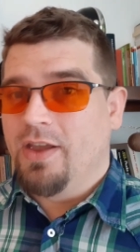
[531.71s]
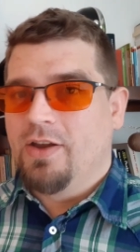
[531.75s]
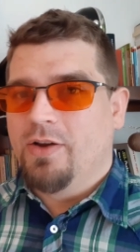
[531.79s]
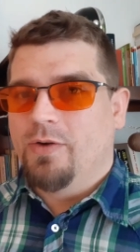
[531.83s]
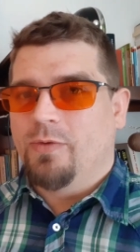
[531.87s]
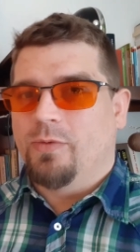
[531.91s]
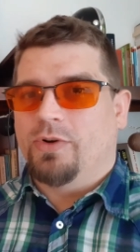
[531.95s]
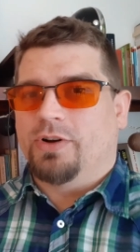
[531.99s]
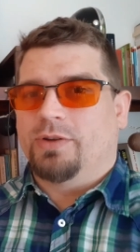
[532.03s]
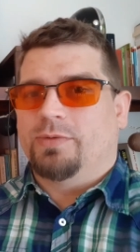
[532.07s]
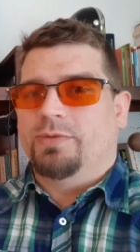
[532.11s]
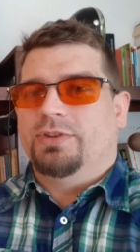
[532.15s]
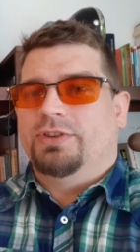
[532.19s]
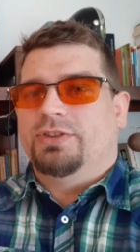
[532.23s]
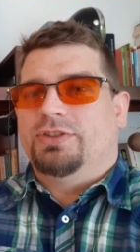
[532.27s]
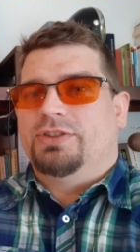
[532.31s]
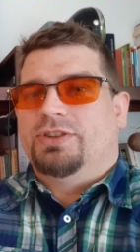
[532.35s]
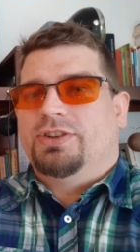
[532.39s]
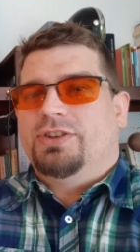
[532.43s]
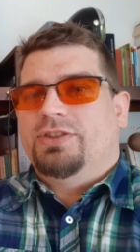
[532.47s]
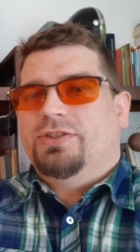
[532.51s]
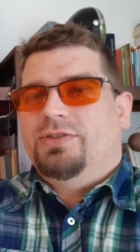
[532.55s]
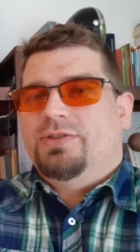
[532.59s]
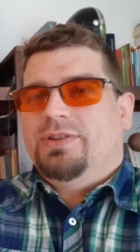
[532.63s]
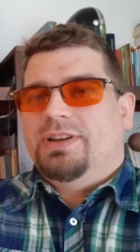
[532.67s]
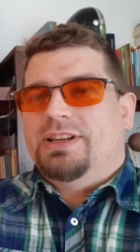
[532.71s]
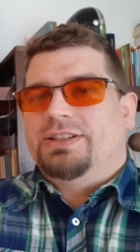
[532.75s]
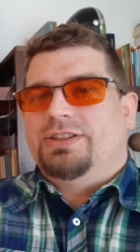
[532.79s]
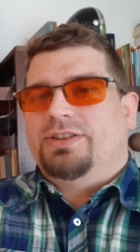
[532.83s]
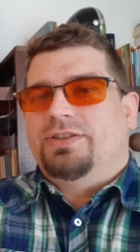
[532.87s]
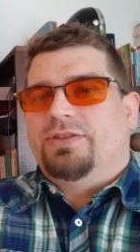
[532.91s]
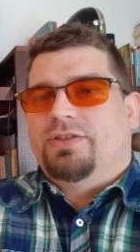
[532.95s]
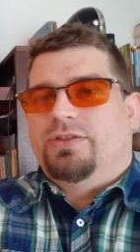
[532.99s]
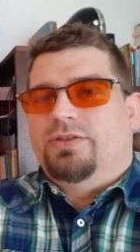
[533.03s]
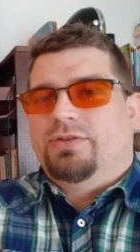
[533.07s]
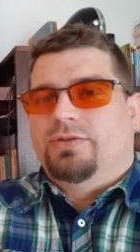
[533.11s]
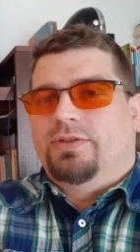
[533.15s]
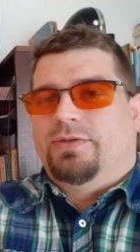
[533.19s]
What I want you to do is you've
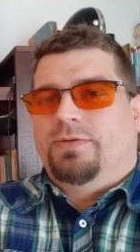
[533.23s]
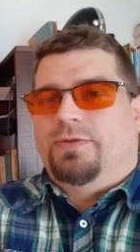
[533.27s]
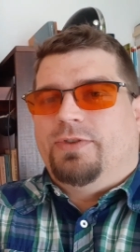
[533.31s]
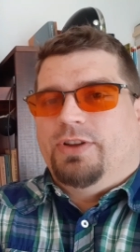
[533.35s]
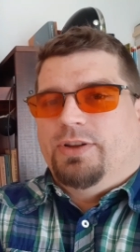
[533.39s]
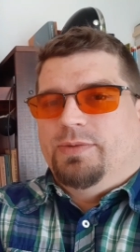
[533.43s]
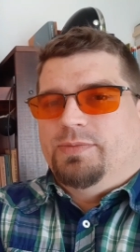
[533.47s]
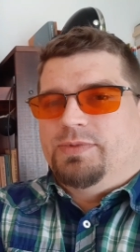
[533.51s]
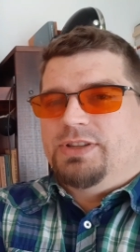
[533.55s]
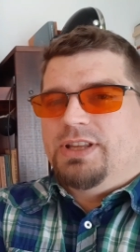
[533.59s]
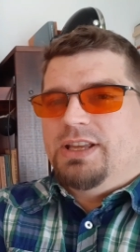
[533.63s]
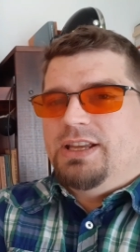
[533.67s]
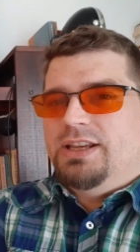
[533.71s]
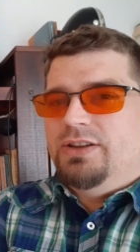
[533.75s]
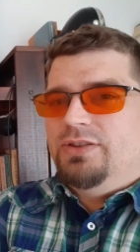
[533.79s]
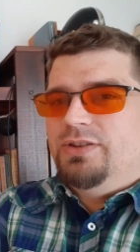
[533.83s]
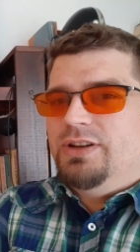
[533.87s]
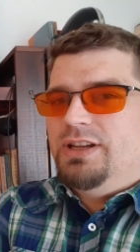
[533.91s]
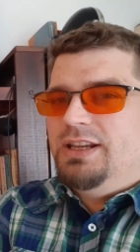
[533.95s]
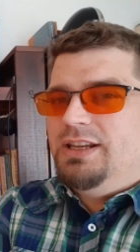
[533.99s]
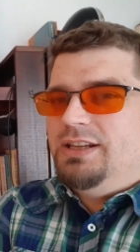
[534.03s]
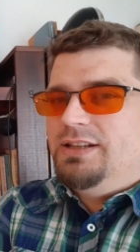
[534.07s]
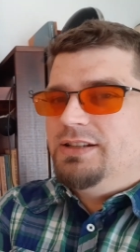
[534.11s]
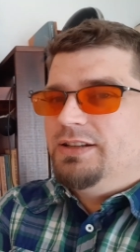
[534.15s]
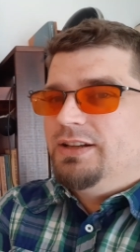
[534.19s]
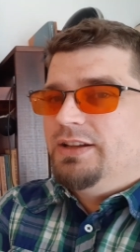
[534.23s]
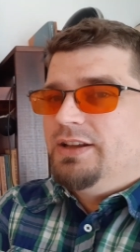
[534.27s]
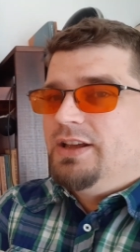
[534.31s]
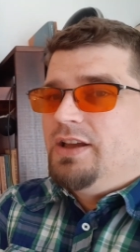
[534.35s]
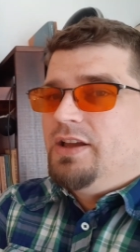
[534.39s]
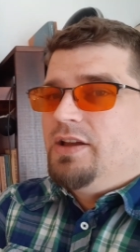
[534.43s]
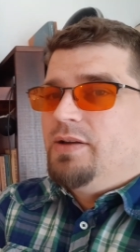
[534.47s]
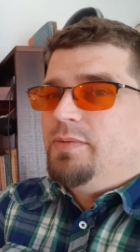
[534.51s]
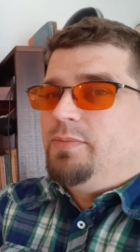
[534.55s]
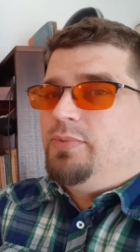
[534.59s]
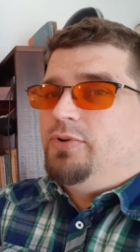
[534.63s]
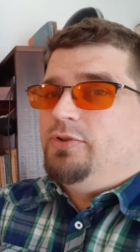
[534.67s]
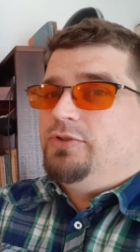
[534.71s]
got all the verbs there you need,
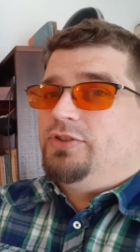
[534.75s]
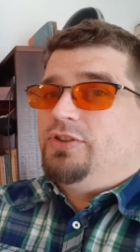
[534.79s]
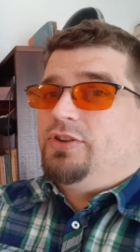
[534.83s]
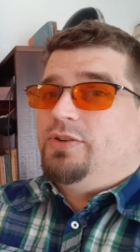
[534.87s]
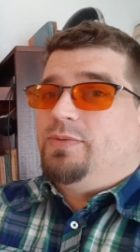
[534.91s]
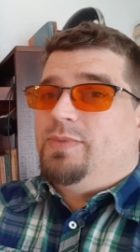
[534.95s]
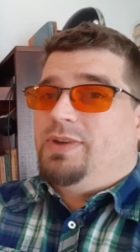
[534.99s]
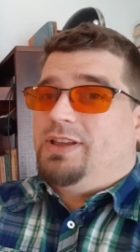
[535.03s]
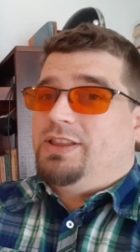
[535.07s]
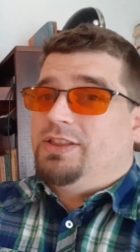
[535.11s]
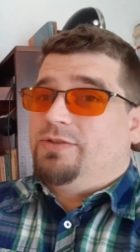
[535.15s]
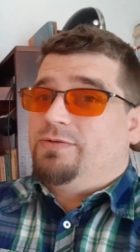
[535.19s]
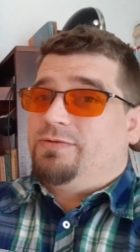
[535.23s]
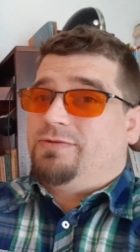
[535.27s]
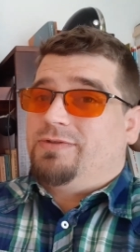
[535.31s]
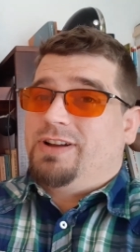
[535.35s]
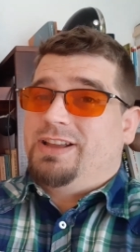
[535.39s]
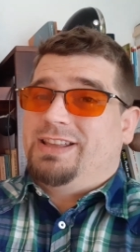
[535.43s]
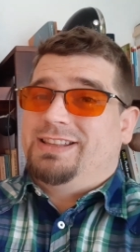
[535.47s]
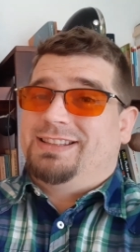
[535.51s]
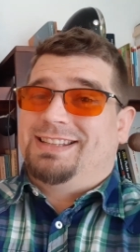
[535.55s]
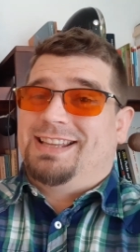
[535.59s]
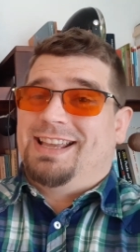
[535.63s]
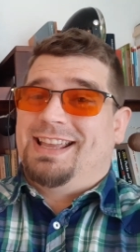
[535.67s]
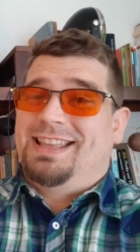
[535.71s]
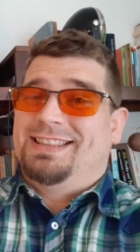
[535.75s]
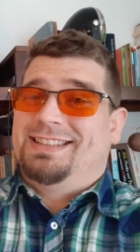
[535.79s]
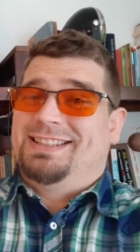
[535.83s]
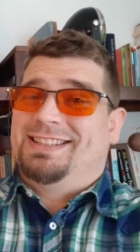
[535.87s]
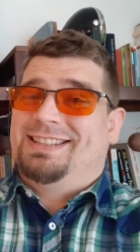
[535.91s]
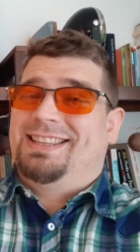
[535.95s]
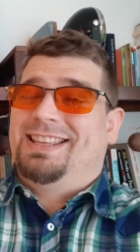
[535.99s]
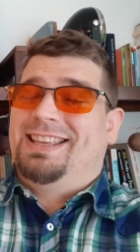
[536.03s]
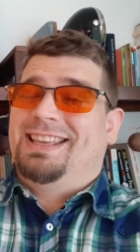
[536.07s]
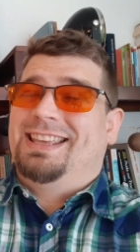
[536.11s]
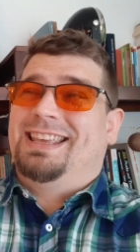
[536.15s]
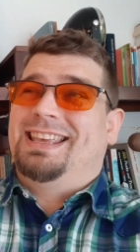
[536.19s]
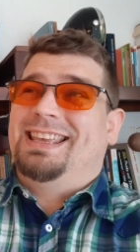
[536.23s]
put them in the right tense.
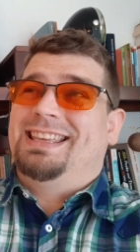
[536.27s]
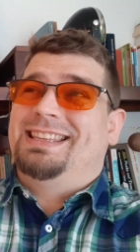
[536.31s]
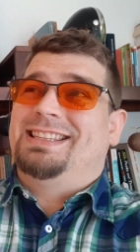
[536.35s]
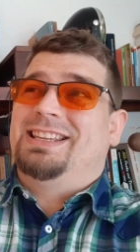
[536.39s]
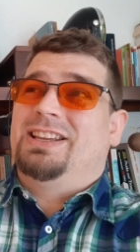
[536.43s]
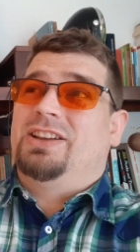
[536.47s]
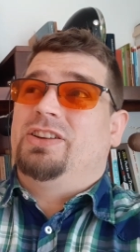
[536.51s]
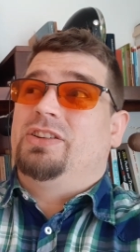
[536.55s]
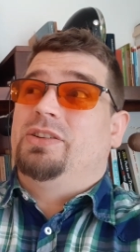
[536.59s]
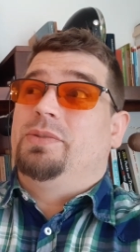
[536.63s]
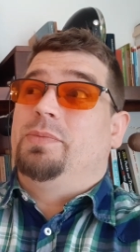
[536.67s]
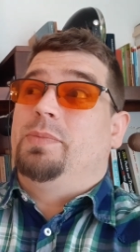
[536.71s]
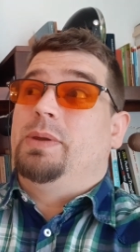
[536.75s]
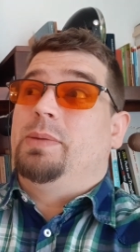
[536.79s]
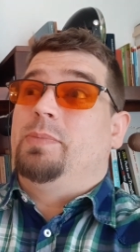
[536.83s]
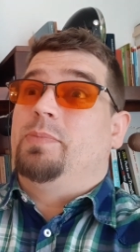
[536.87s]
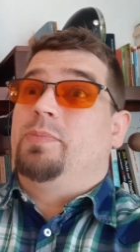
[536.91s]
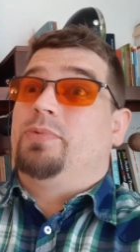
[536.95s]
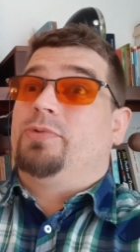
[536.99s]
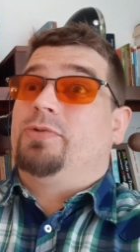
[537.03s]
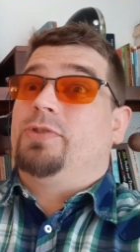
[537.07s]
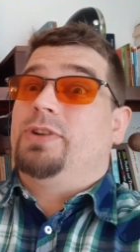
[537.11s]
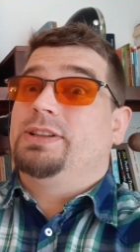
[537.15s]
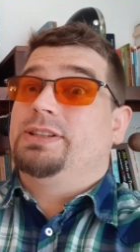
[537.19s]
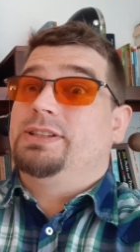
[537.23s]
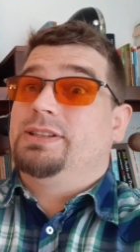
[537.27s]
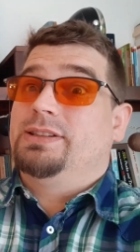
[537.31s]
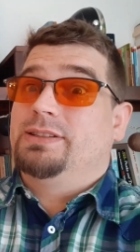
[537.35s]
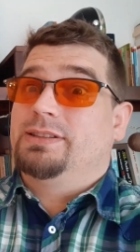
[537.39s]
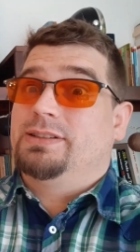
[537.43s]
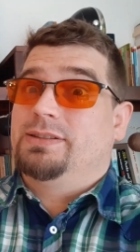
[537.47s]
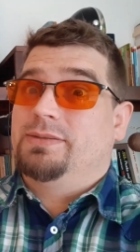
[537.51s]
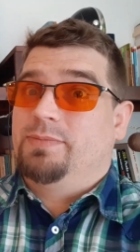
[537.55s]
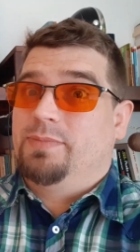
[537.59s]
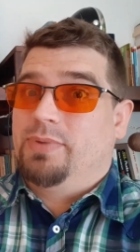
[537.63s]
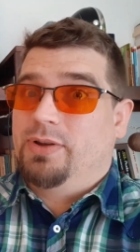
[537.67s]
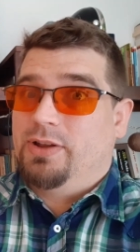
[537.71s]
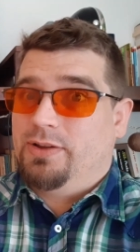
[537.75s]
Think, is it going to be present
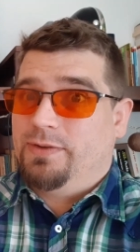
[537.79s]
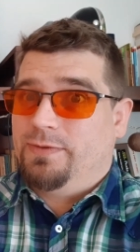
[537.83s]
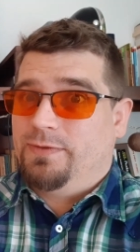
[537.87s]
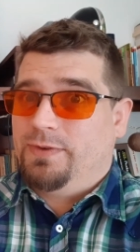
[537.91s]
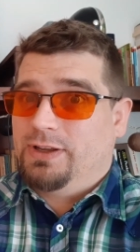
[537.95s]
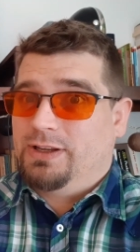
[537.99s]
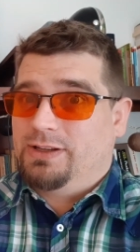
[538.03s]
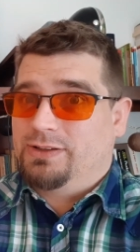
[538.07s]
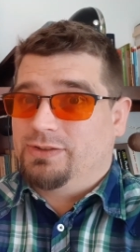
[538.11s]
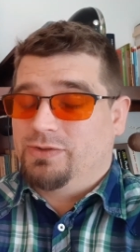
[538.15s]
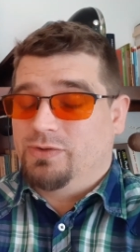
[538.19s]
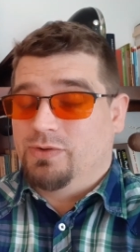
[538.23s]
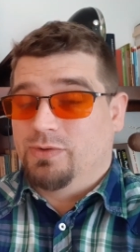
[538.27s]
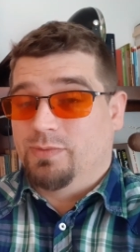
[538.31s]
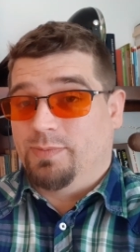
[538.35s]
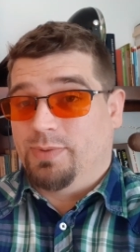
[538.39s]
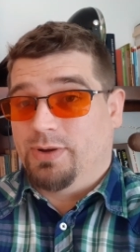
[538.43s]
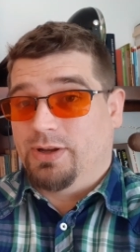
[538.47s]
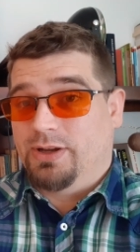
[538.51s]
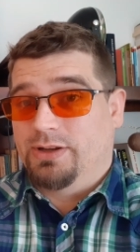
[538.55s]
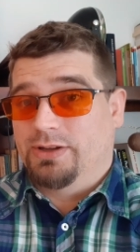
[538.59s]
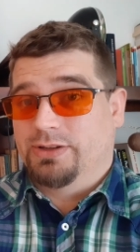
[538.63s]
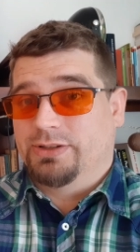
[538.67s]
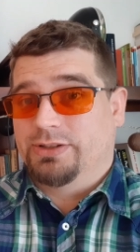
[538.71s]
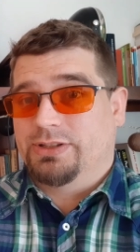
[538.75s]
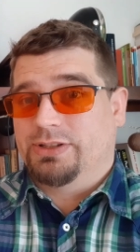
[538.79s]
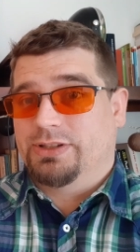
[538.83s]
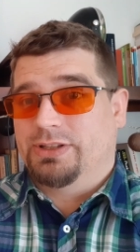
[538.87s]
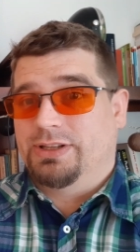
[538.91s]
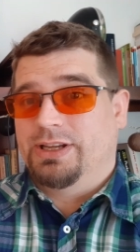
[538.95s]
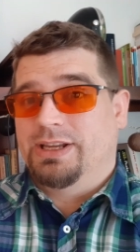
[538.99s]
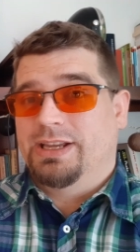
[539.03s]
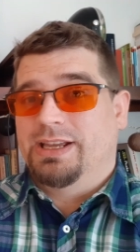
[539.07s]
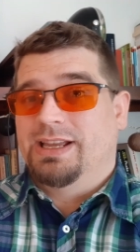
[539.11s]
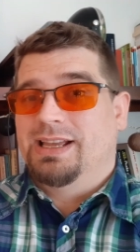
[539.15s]
perfect or past